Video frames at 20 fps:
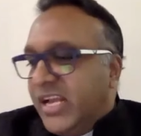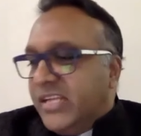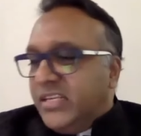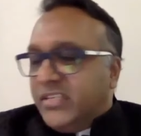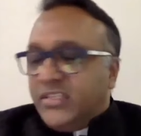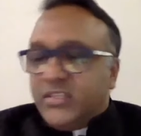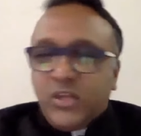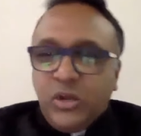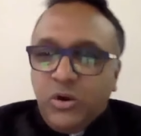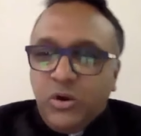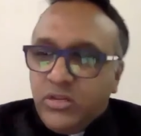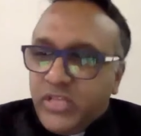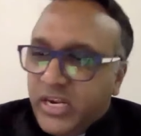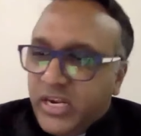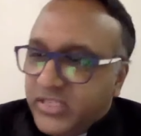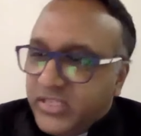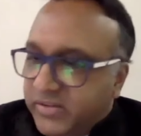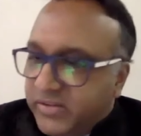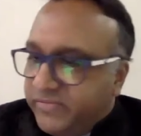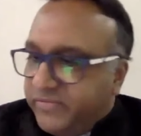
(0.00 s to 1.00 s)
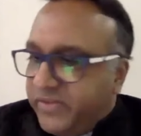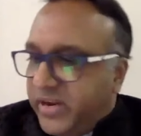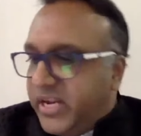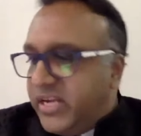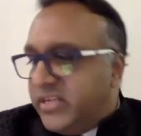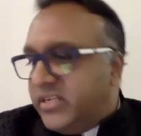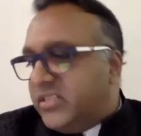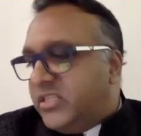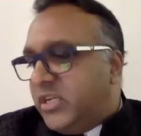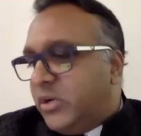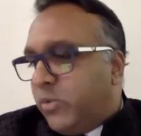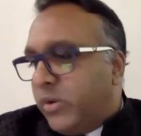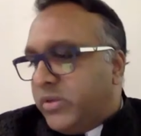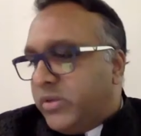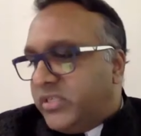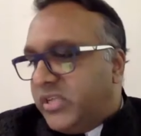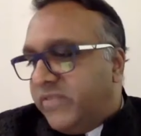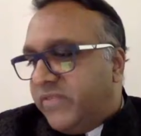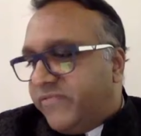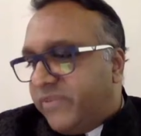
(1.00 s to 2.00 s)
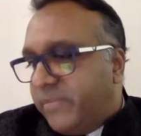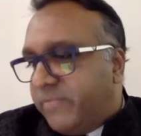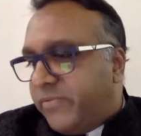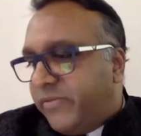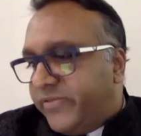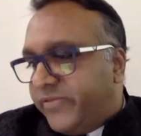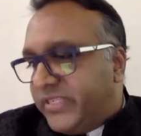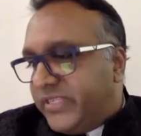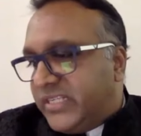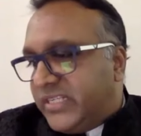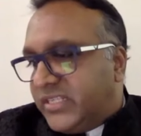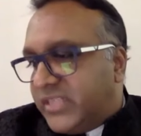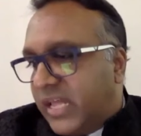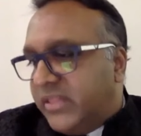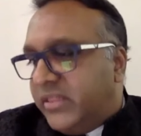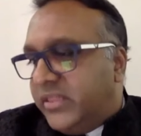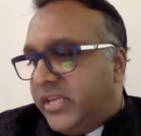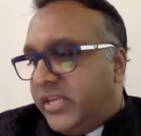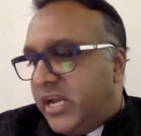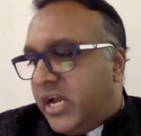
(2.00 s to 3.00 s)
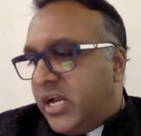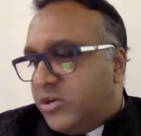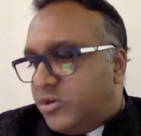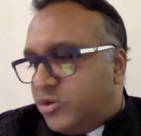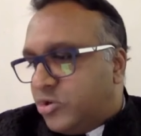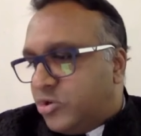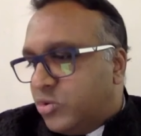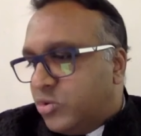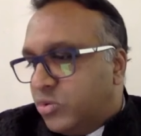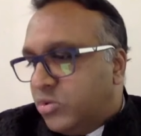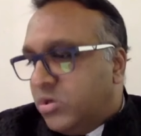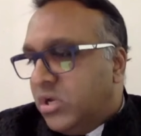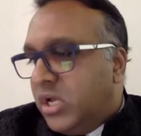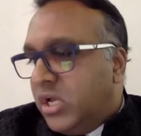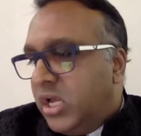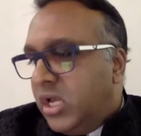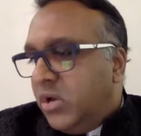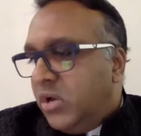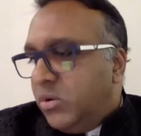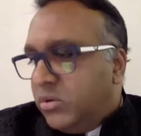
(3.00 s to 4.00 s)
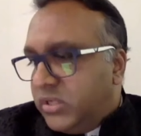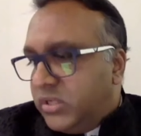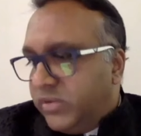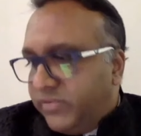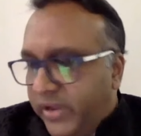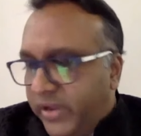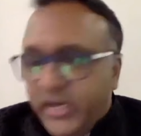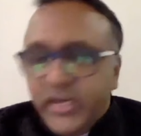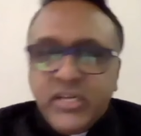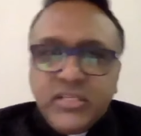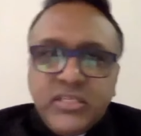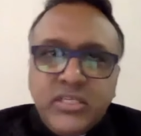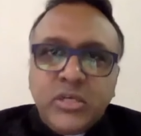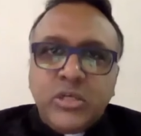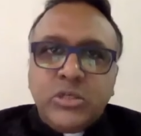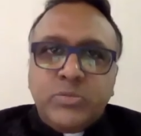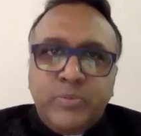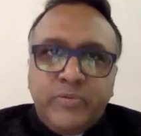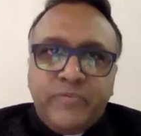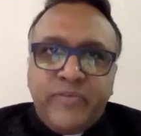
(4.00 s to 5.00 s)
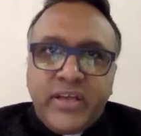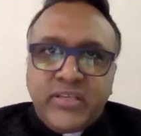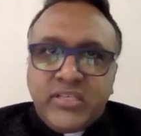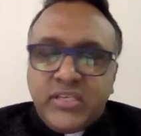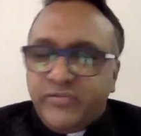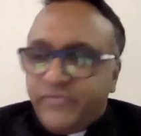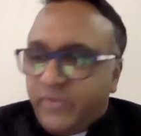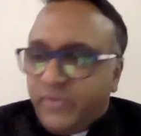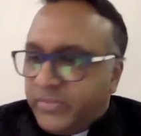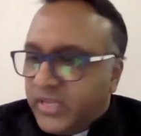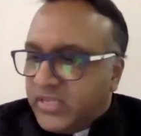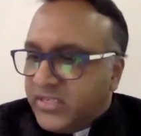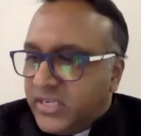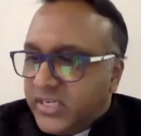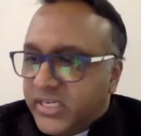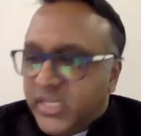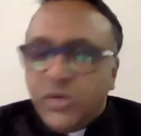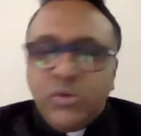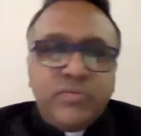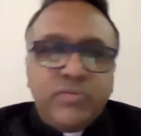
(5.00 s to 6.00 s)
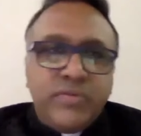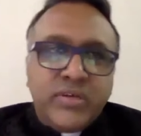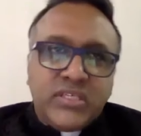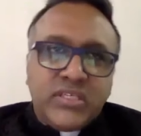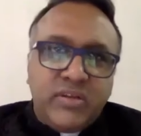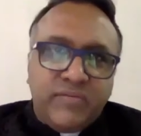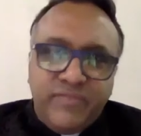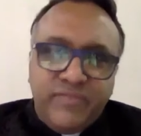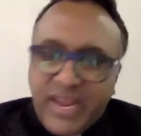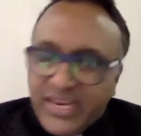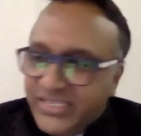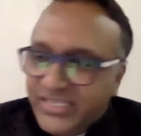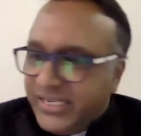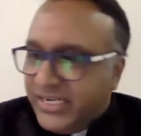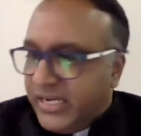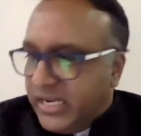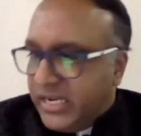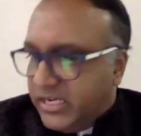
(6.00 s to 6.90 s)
Justice Karol, there is a very interesting question from Professor Sandhya Drew, who is a very distinguished professor from the City University of London.